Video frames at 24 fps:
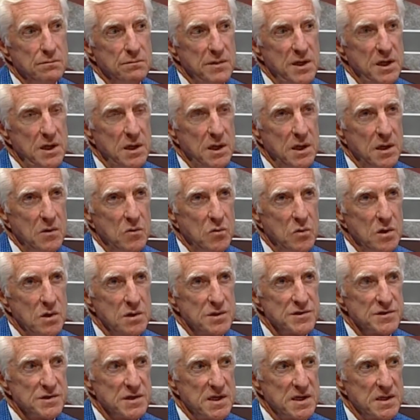meeting
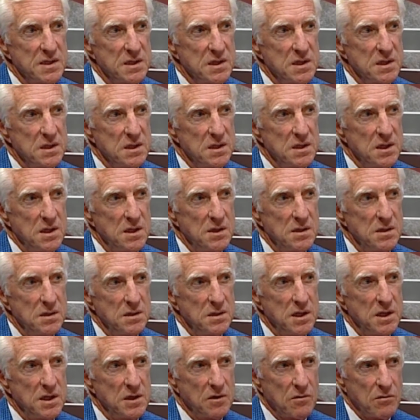was that,
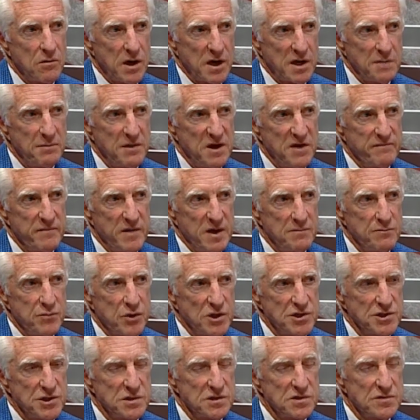and correct me if my
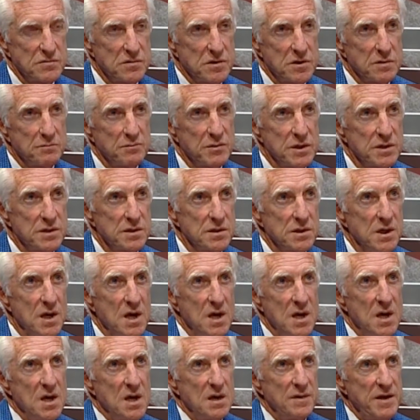impression is wrong, but
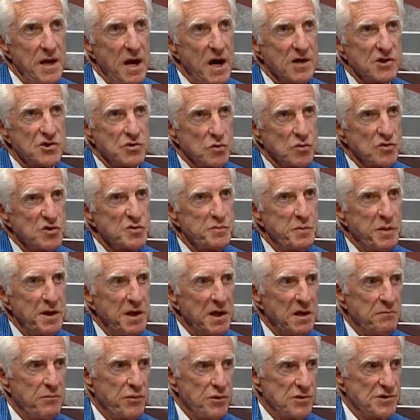the actual
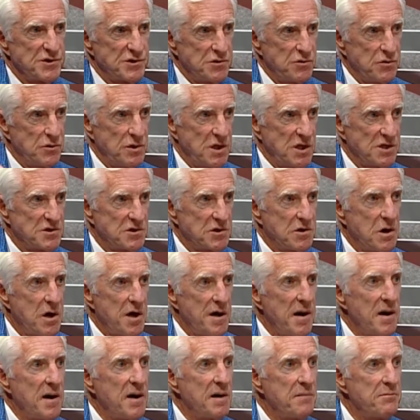spending per student has
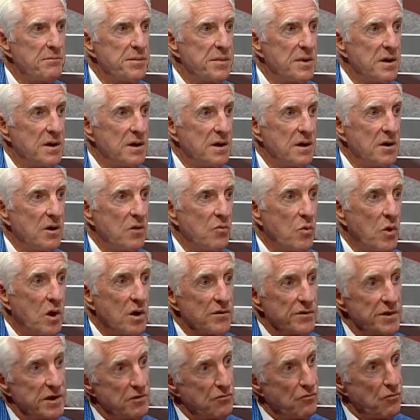gone up
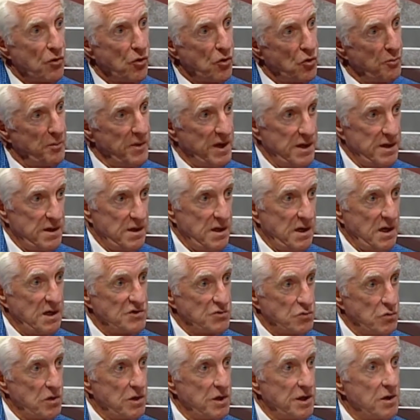while the enrollment has
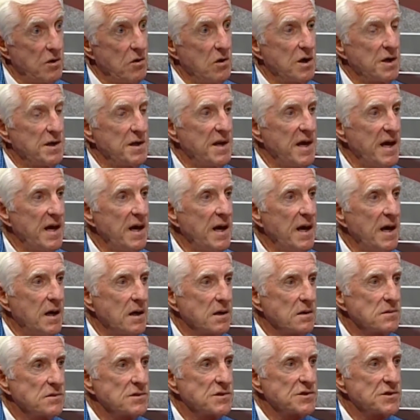really gone down,